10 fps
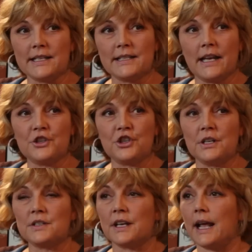and it says
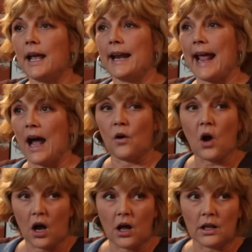she's an
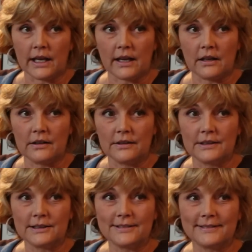alcoholic,
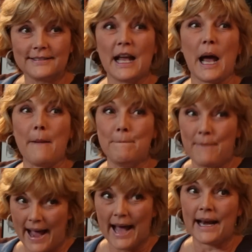a
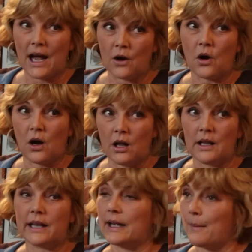bad
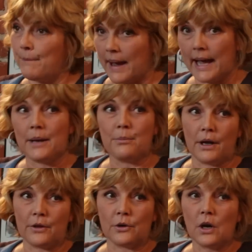alcoholic and a bad
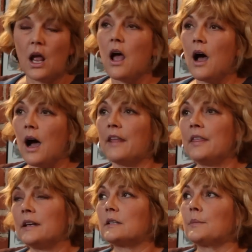mother, I
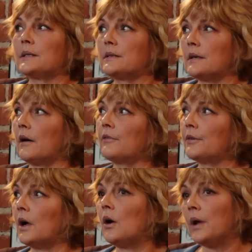think to myself,
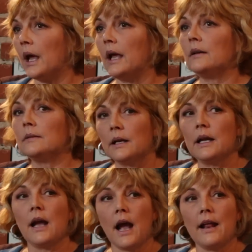okay,
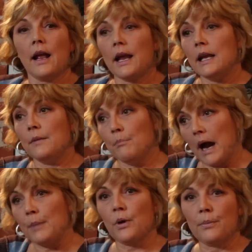in
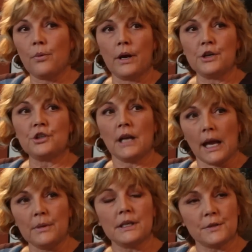my preparation,
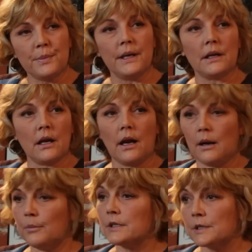I'm going to spend
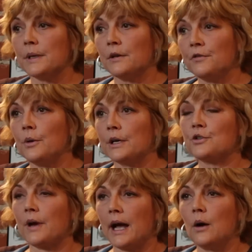a few
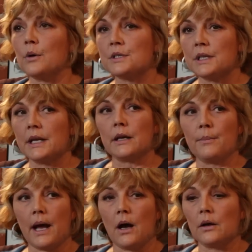extra hours thinking
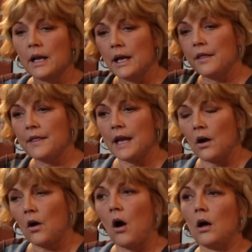about the
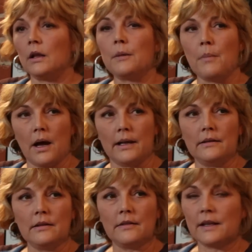alcoholic
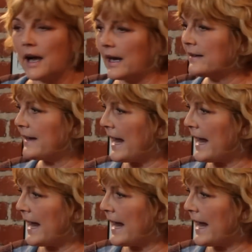mind, the kind of